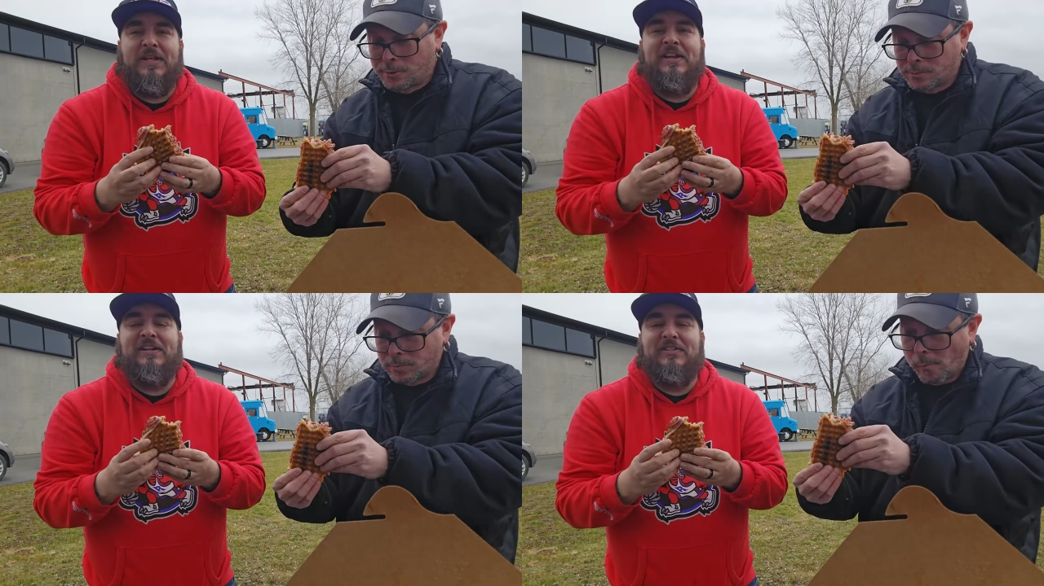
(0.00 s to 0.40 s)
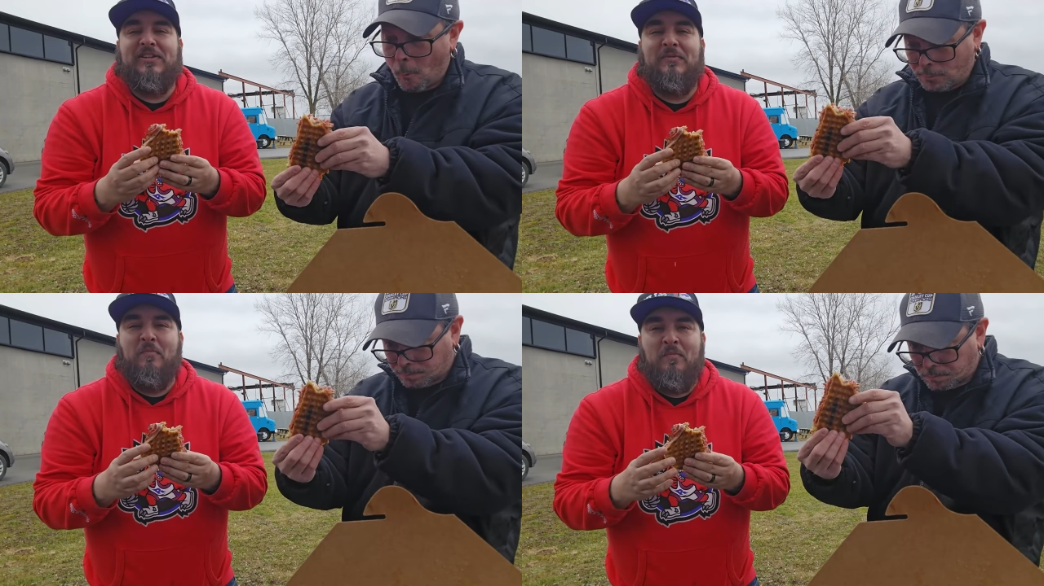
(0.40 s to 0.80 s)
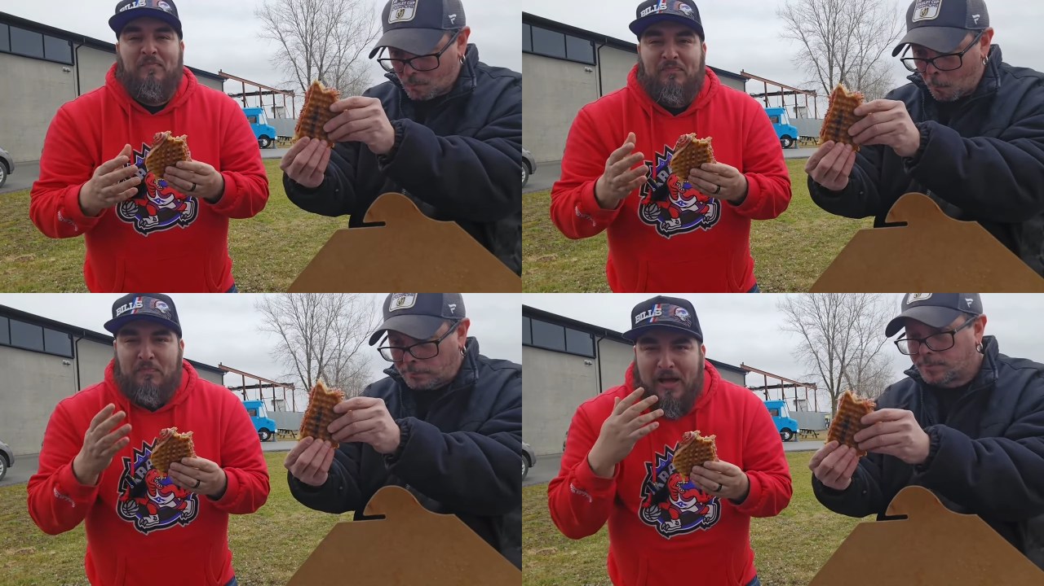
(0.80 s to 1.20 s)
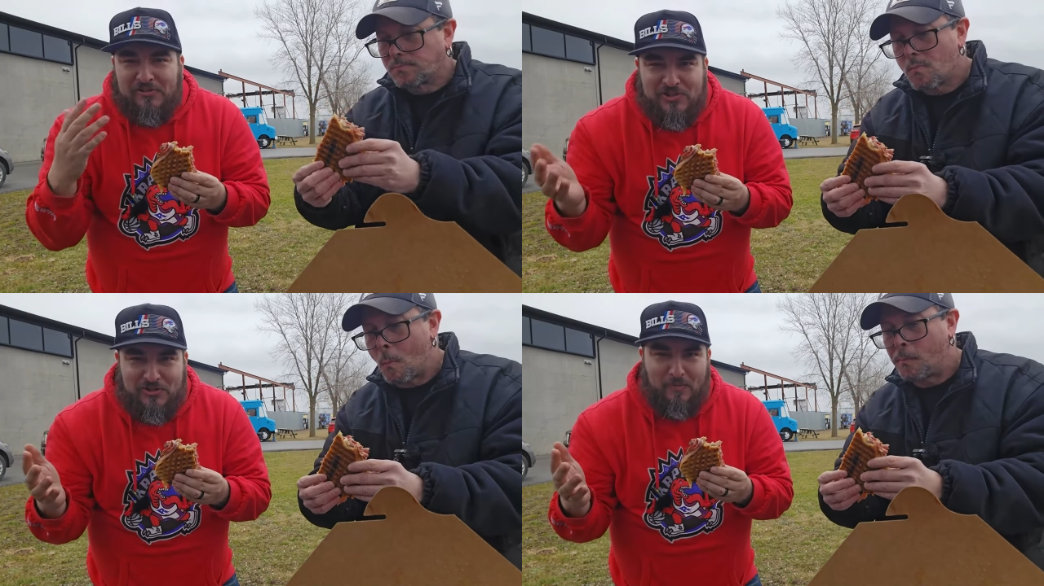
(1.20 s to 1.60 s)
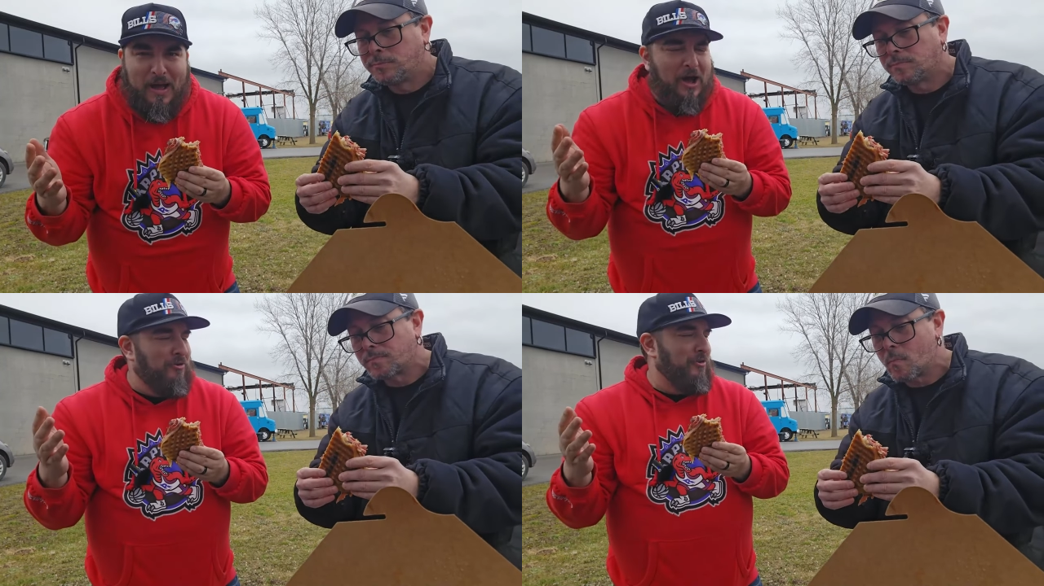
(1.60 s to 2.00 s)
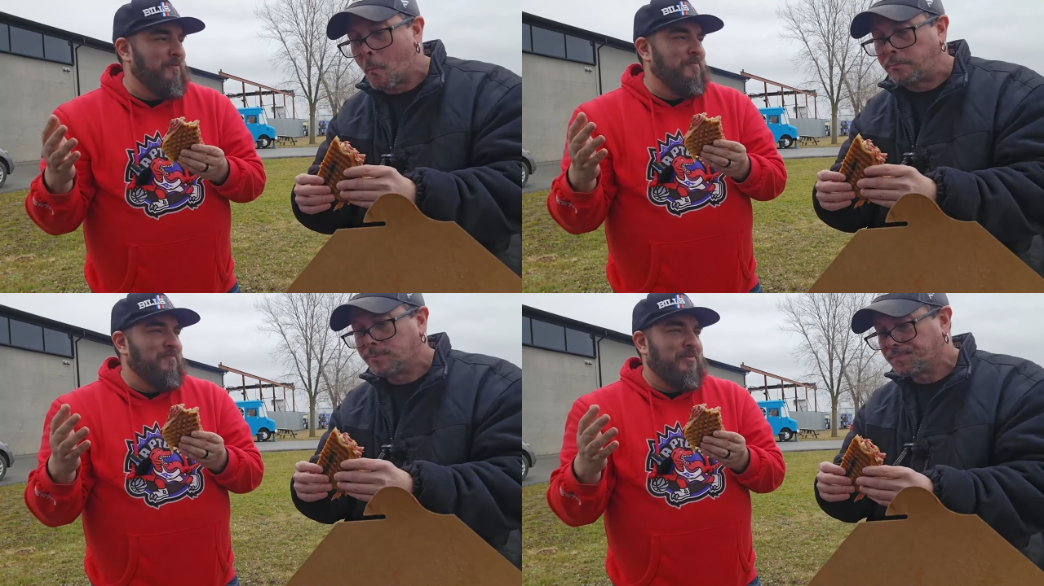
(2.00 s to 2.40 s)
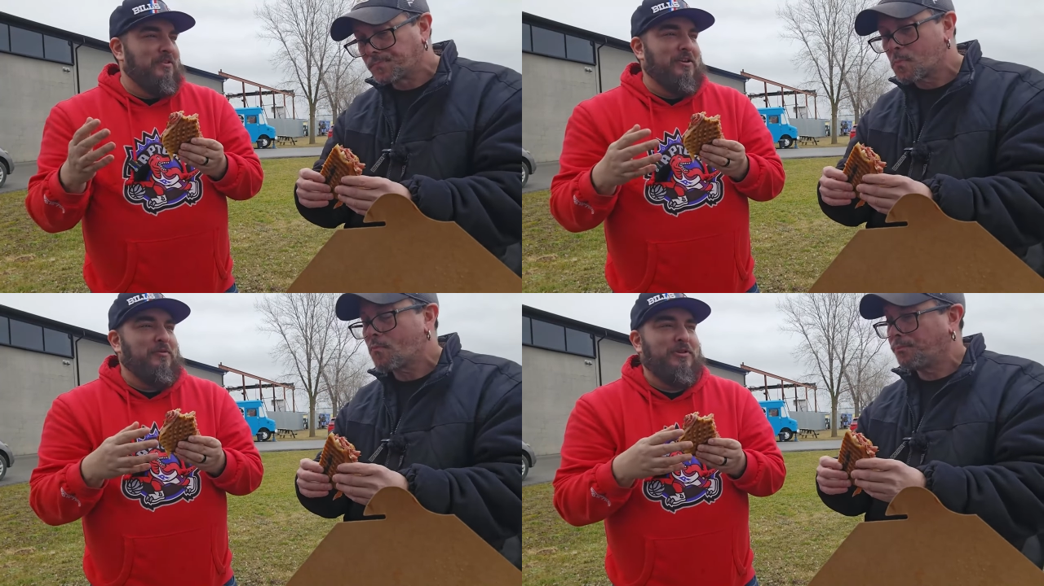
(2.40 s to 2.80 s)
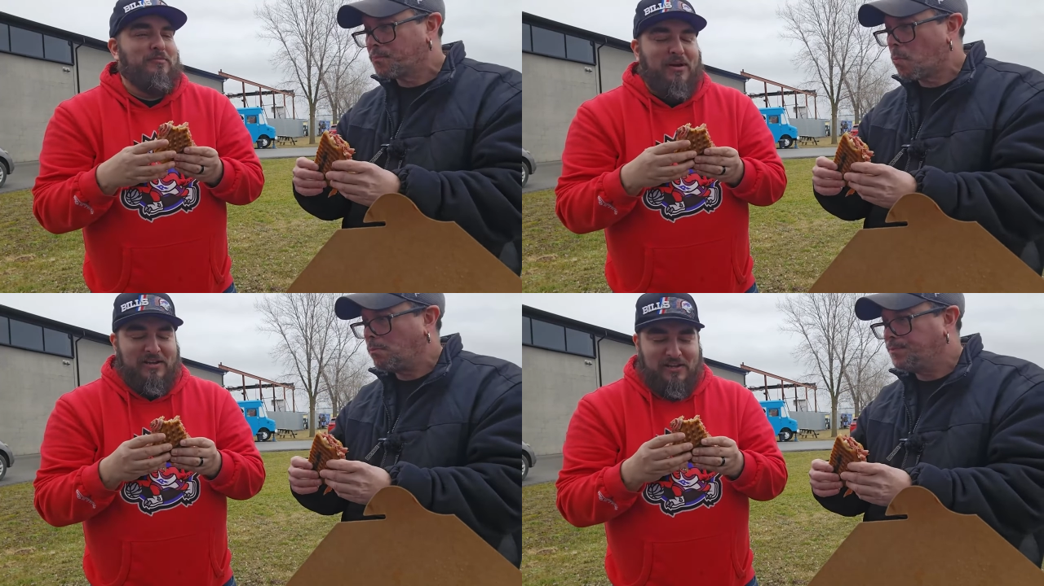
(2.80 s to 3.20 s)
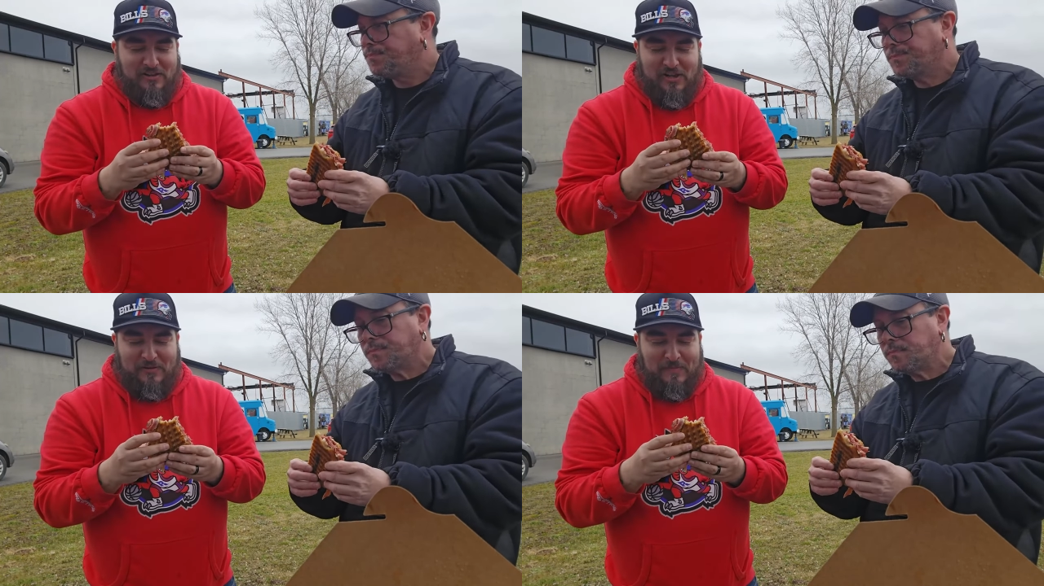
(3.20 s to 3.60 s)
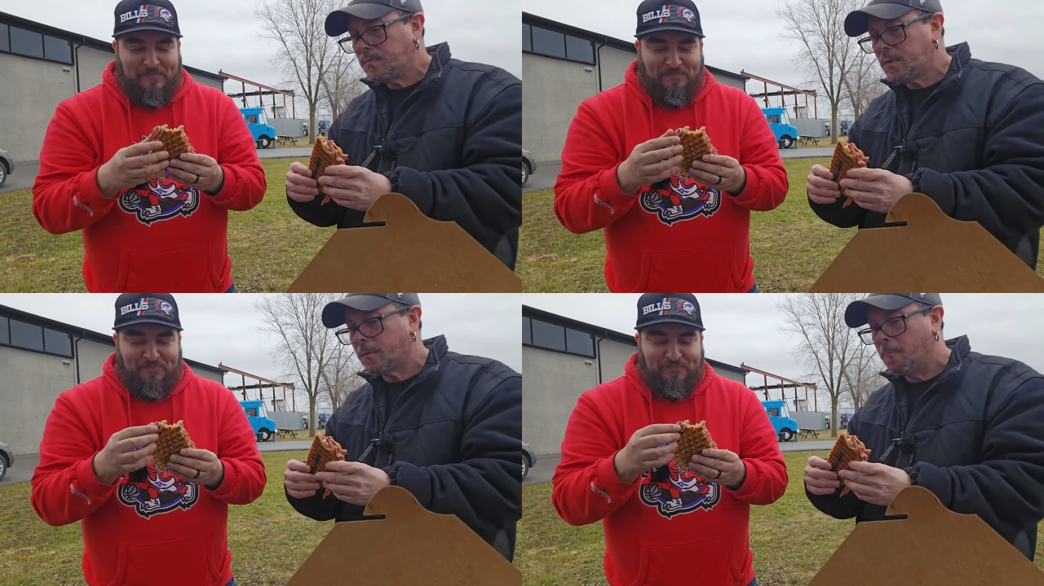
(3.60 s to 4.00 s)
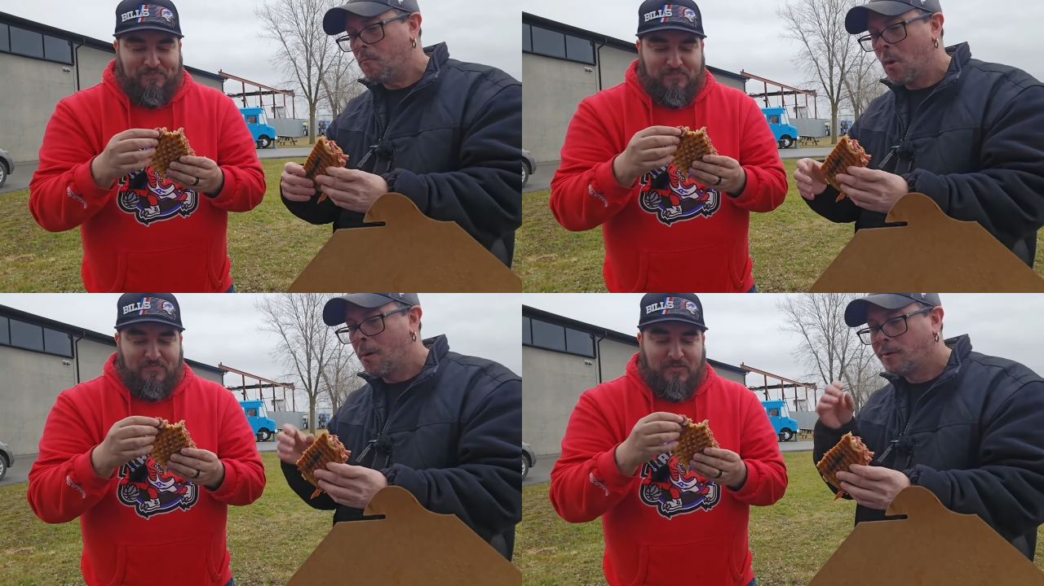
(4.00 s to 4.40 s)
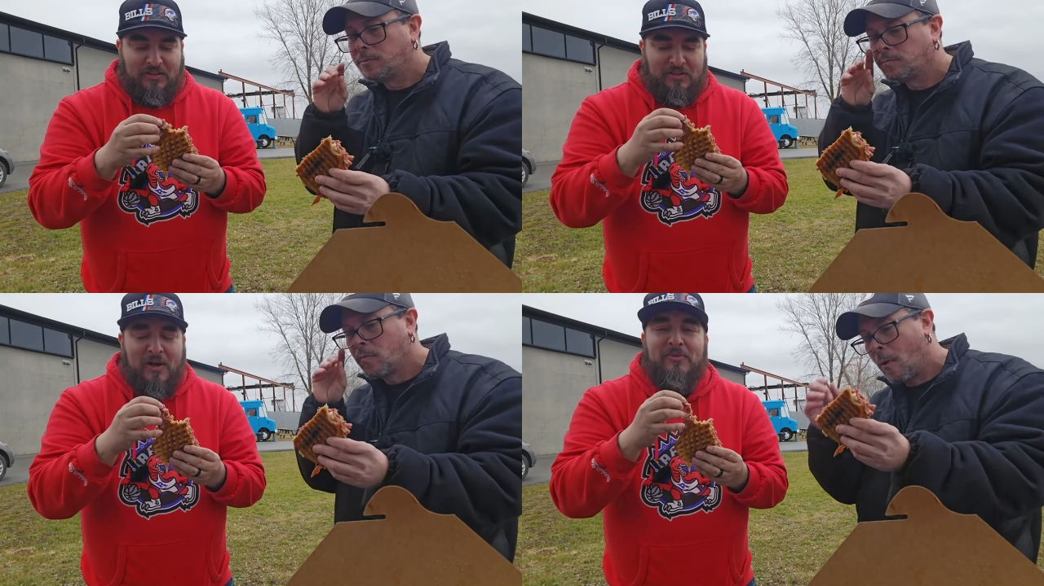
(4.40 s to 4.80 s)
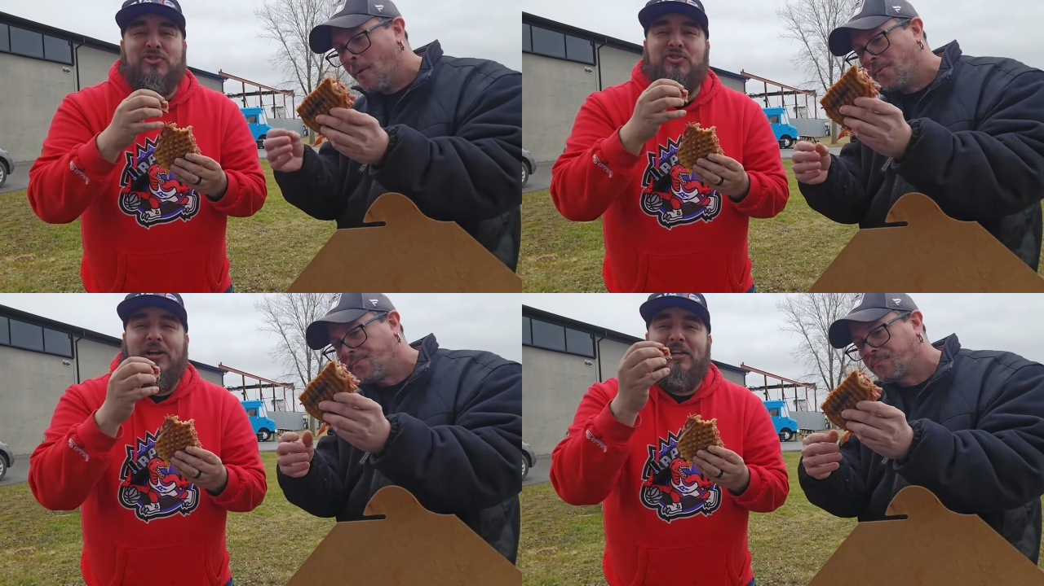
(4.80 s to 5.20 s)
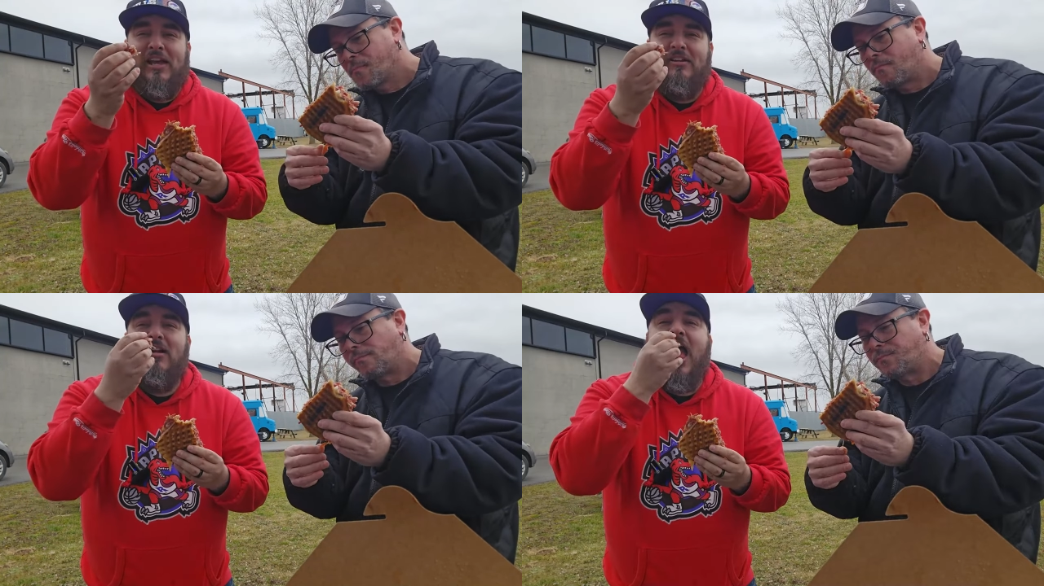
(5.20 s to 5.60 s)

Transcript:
Speaker 1: and it melts in your mouth. Like when you bite it, like you can almost drink it.